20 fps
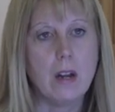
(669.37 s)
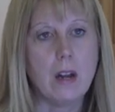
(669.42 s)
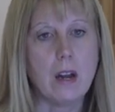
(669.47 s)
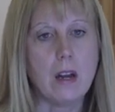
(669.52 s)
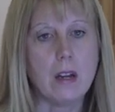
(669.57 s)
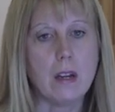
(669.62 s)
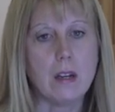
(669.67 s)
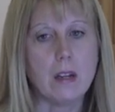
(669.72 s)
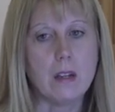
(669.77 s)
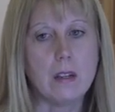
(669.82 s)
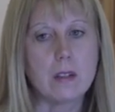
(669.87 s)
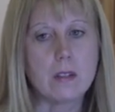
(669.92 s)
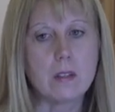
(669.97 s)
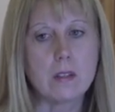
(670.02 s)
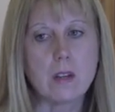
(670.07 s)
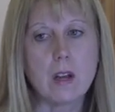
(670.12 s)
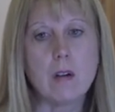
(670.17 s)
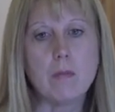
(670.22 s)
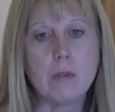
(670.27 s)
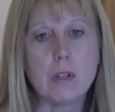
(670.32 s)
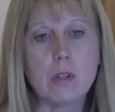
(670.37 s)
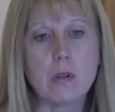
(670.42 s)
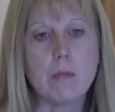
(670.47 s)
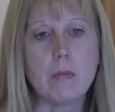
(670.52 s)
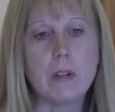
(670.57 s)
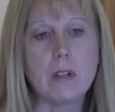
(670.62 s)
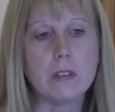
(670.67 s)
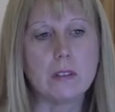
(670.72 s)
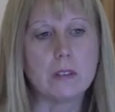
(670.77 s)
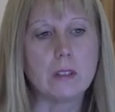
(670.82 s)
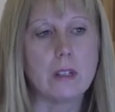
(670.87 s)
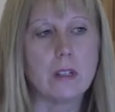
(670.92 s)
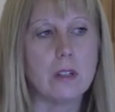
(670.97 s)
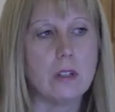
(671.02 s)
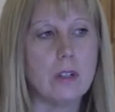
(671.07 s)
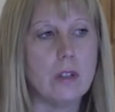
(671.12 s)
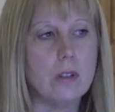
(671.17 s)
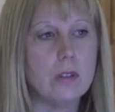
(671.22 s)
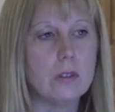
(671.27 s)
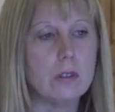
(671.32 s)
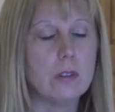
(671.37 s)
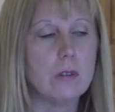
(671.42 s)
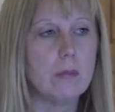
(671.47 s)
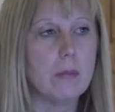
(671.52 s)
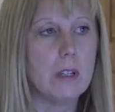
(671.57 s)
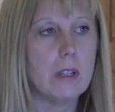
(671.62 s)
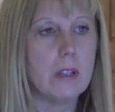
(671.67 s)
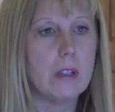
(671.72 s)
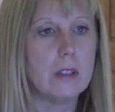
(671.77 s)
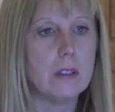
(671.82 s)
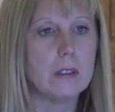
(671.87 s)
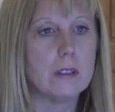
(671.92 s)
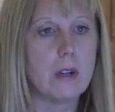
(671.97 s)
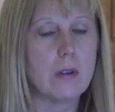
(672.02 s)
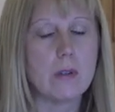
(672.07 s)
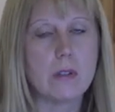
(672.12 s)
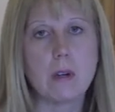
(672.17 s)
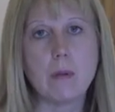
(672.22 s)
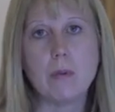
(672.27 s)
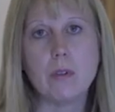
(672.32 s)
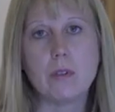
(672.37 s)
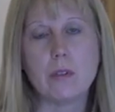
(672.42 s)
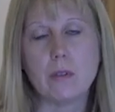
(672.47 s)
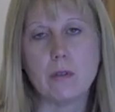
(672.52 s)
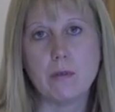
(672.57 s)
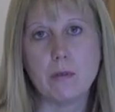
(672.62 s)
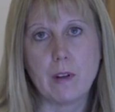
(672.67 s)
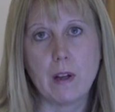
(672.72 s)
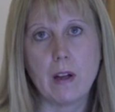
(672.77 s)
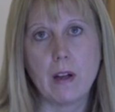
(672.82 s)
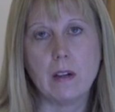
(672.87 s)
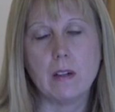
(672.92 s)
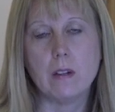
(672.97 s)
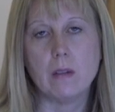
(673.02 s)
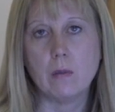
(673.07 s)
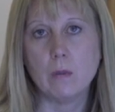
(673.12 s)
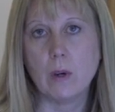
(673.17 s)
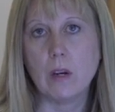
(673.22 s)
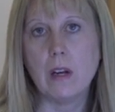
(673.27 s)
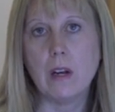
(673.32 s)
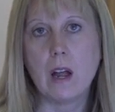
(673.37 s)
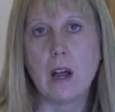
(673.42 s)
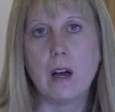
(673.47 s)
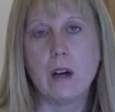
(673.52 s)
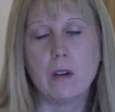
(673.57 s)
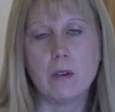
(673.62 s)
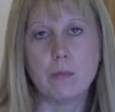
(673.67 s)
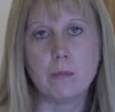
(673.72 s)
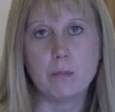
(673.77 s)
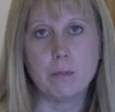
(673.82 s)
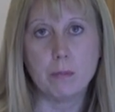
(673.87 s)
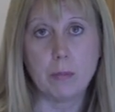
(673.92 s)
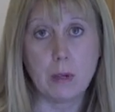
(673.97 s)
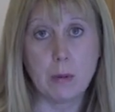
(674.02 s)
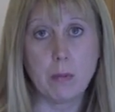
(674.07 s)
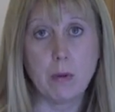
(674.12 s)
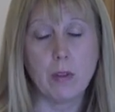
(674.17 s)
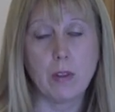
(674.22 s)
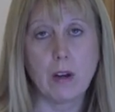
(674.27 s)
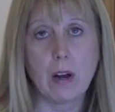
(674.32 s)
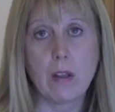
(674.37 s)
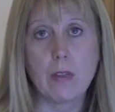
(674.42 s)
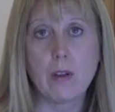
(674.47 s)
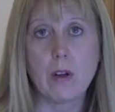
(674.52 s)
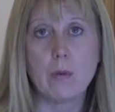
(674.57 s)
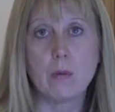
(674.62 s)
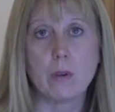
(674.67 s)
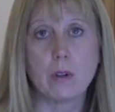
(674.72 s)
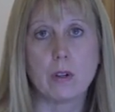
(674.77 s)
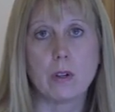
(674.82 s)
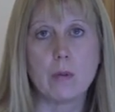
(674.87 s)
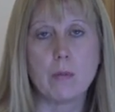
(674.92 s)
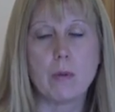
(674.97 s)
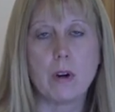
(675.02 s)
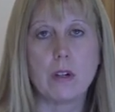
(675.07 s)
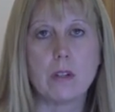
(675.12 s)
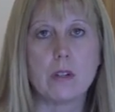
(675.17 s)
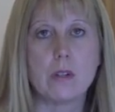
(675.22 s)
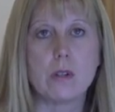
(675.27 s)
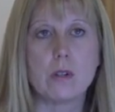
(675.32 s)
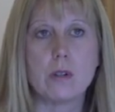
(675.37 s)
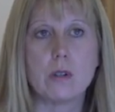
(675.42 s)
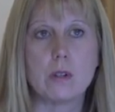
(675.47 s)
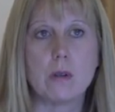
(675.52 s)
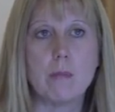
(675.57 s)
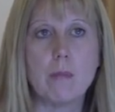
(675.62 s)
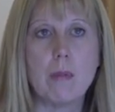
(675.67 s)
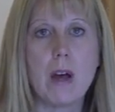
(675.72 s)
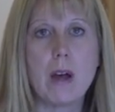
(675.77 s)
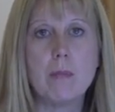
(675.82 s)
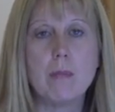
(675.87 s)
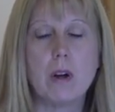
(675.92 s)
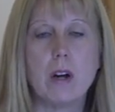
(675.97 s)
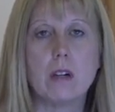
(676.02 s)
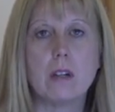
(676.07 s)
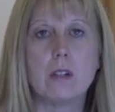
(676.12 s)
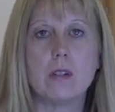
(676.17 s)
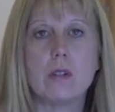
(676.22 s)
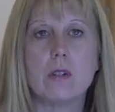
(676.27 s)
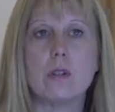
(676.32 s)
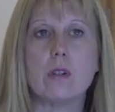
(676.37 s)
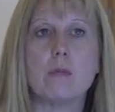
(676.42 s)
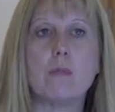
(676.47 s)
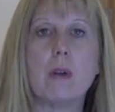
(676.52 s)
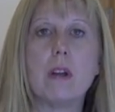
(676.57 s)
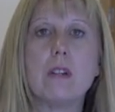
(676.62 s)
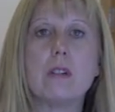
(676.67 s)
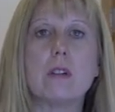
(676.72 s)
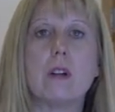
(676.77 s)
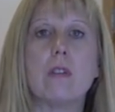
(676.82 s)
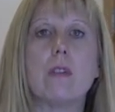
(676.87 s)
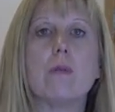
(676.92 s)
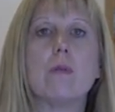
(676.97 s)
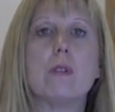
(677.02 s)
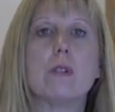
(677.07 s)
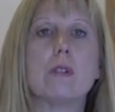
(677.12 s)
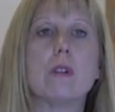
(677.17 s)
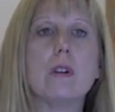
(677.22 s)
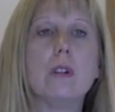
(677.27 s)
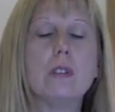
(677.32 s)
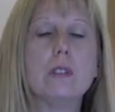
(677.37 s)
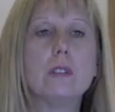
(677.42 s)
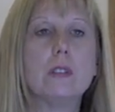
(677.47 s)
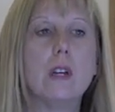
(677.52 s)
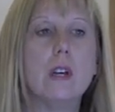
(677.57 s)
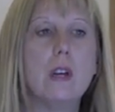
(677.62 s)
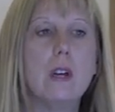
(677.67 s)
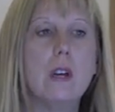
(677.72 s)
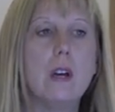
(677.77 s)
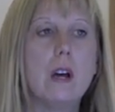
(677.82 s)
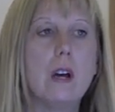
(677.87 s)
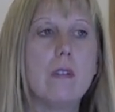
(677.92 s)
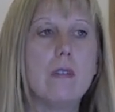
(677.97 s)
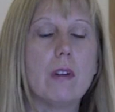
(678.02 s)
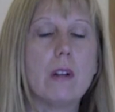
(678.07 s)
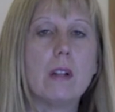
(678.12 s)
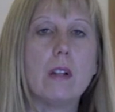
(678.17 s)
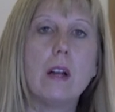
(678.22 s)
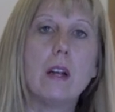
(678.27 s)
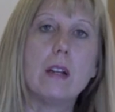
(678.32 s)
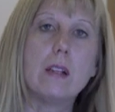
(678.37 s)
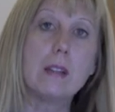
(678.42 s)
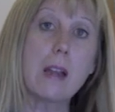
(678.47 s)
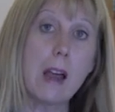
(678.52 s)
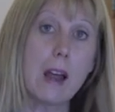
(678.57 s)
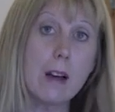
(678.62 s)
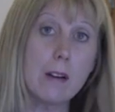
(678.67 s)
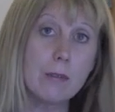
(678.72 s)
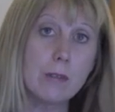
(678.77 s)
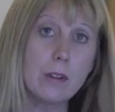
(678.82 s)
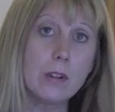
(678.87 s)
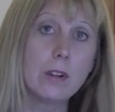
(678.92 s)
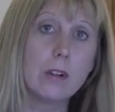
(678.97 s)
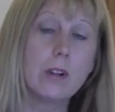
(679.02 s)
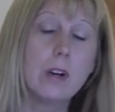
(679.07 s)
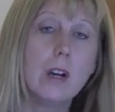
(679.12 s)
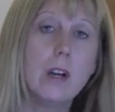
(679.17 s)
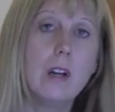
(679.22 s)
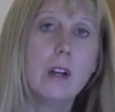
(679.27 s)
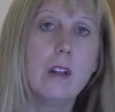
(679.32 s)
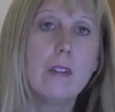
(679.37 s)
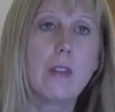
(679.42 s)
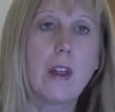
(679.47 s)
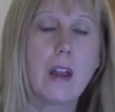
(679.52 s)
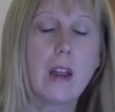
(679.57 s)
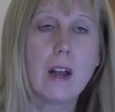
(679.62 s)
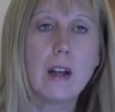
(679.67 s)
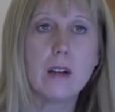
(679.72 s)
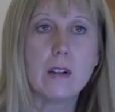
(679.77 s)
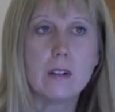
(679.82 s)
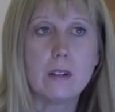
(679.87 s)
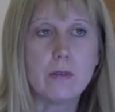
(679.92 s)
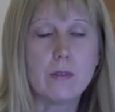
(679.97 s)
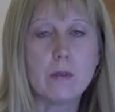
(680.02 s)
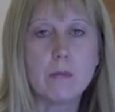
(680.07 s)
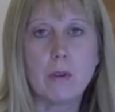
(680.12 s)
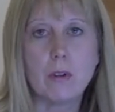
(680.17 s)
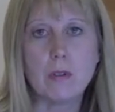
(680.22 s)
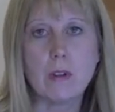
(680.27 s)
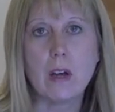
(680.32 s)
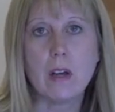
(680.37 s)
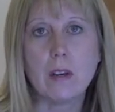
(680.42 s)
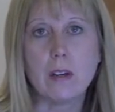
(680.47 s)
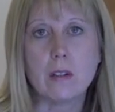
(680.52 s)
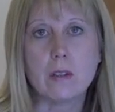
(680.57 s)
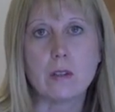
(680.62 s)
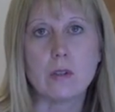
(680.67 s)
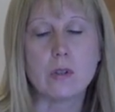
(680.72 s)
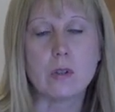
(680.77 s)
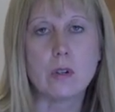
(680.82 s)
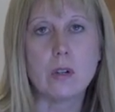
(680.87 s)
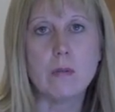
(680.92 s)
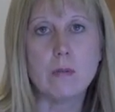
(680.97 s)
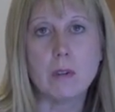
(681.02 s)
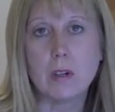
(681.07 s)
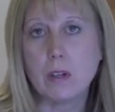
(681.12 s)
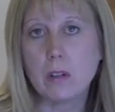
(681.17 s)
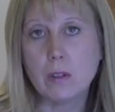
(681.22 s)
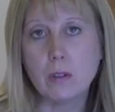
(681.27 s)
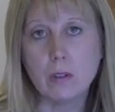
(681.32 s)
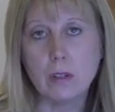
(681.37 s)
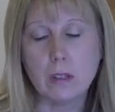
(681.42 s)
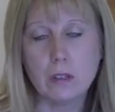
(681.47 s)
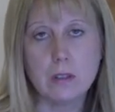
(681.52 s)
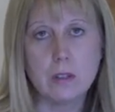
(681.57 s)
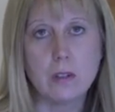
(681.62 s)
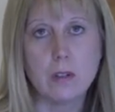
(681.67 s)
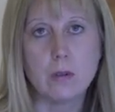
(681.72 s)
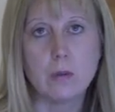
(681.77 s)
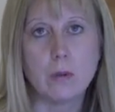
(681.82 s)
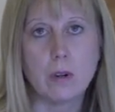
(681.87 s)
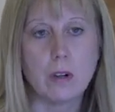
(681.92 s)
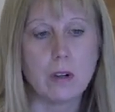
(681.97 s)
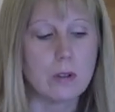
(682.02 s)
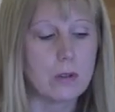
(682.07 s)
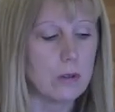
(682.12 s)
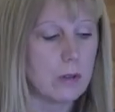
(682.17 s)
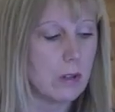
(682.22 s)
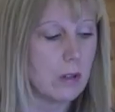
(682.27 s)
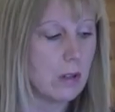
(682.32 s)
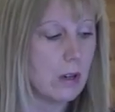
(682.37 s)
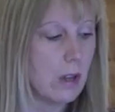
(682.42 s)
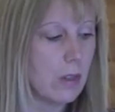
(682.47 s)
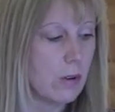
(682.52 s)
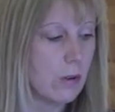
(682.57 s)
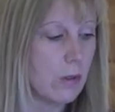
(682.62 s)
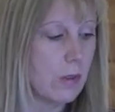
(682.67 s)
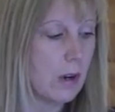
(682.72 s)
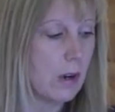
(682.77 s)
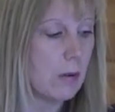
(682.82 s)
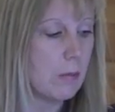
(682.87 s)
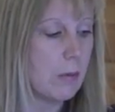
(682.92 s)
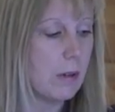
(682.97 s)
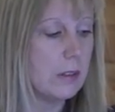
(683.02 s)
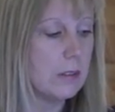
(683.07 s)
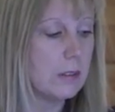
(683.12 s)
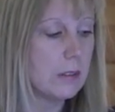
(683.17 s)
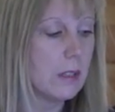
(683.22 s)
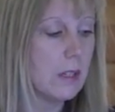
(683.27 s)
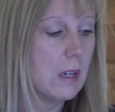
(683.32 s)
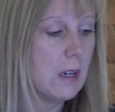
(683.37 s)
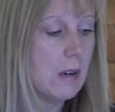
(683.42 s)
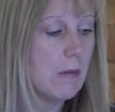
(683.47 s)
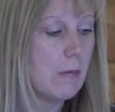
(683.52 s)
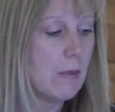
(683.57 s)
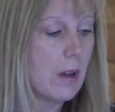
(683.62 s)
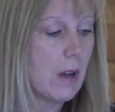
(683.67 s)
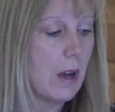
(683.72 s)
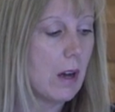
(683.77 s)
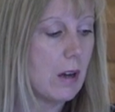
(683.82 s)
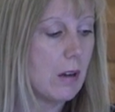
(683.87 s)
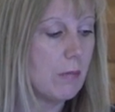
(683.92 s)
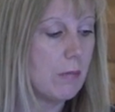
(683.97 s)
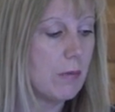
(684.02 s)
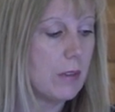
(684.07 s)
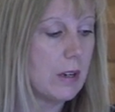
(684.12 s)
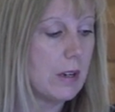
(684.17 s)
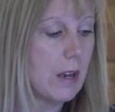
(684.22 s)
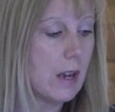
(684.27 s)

And this has helped me tremendously in Houston, because I was able to find and weed out people that I thought were good practitioners and bad practitioners based on the results of the clients after they had different modalities and treatment, including dental work or other therapies. The